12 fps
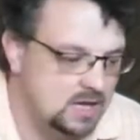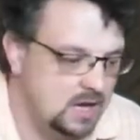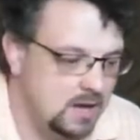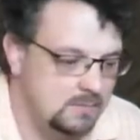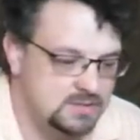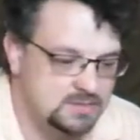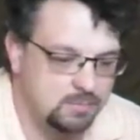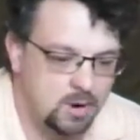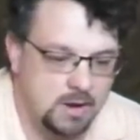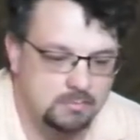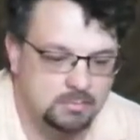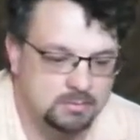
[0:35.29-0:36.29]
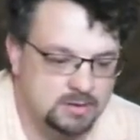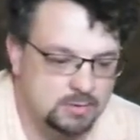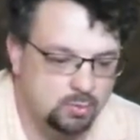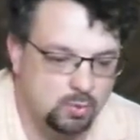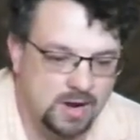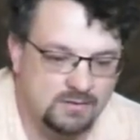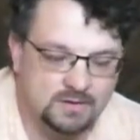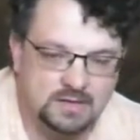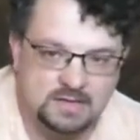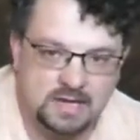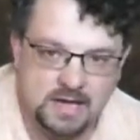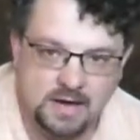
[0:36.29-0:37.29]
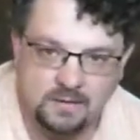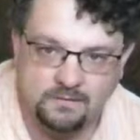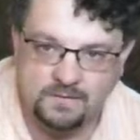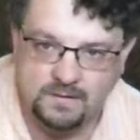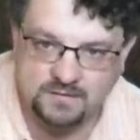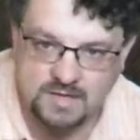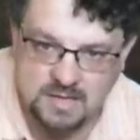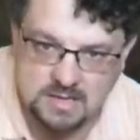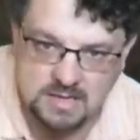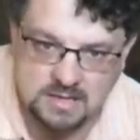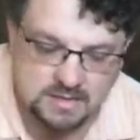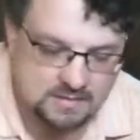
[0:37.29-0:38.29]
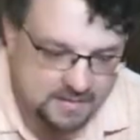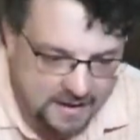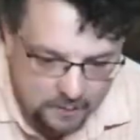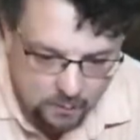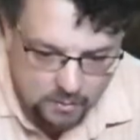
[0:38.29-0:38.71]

It's probably rivaling the AR-15 in that